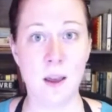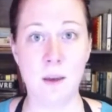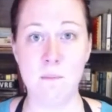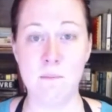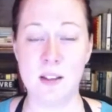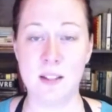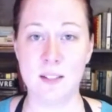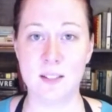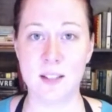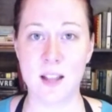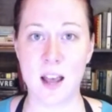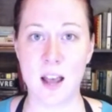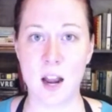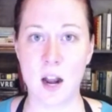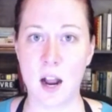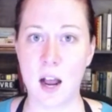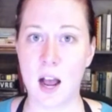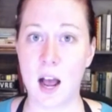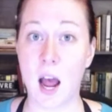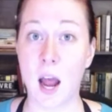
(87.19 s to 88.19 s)
means that
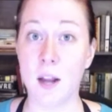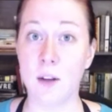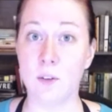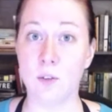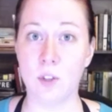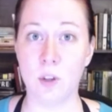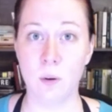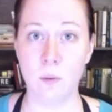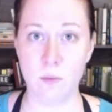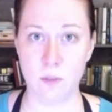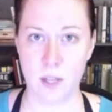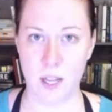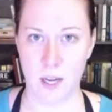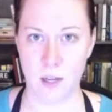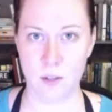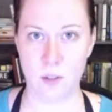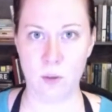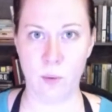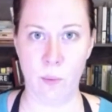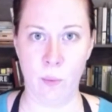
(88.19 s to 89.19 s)
I don't like
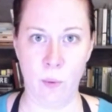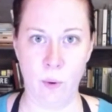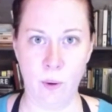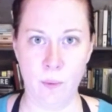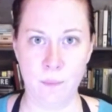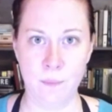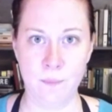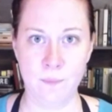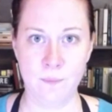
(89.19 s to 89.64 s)
school.